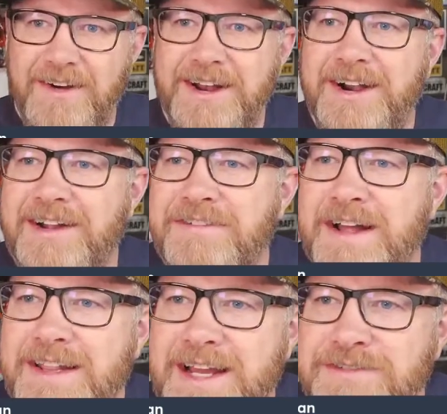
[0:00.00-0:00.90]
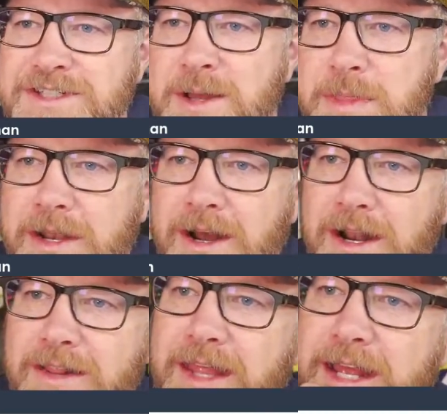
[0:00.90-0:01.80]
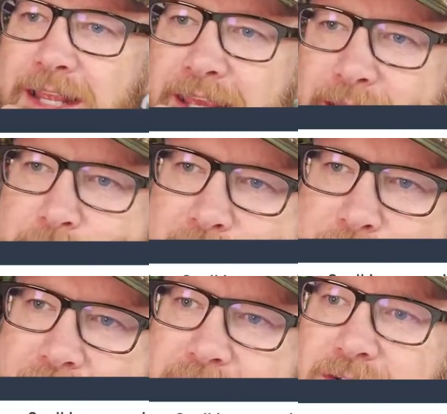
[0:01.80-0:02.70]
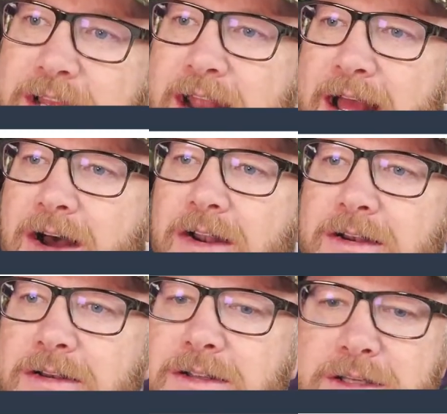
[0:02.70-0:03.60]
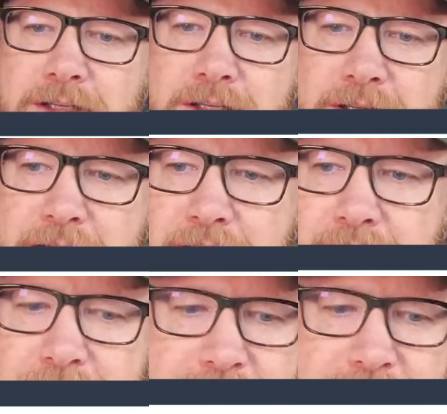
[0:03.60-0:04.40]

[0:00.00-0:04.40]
wonder if I left something on on that kit. Maybe I took it out uh